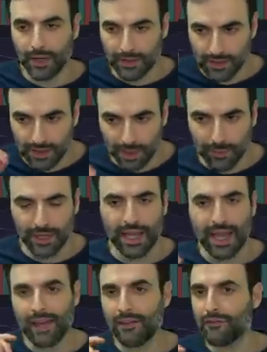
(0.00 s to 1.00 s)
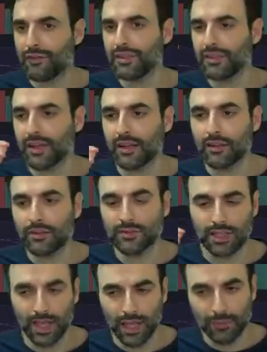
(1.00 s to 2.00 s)
And every single
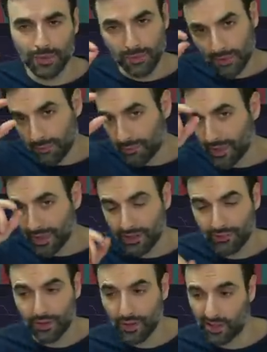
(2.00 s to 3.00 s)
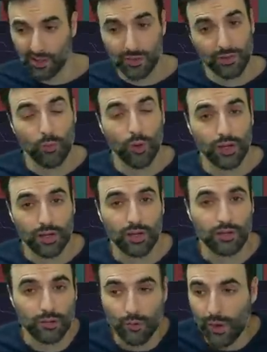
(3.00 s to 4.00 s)
time there was a bit of a, I don't even want to
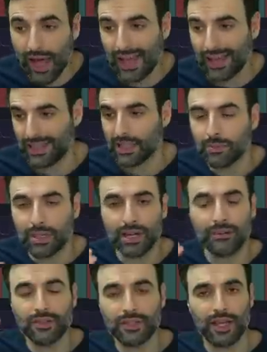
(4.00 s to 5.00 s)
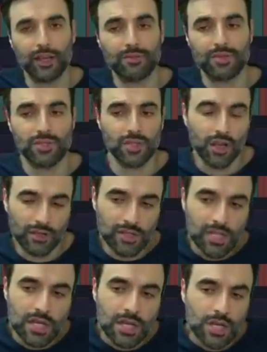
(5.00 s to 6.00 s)
call it a rally, but every time
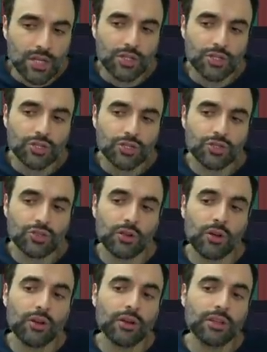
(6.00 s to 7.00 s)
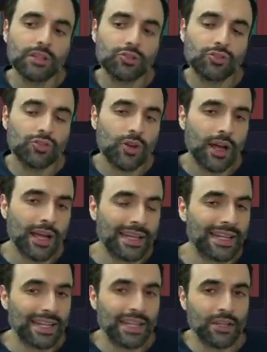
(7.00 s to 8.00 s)
stocks started to try
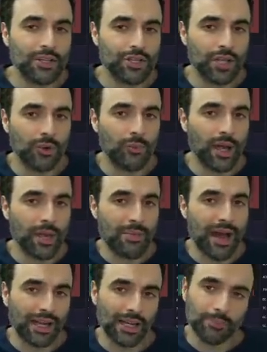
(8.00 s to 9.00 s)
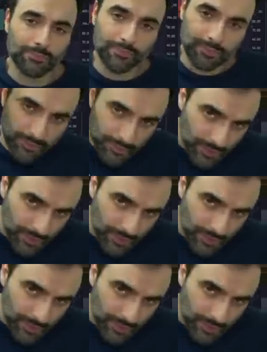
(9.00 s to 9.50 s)
and inch their way back up,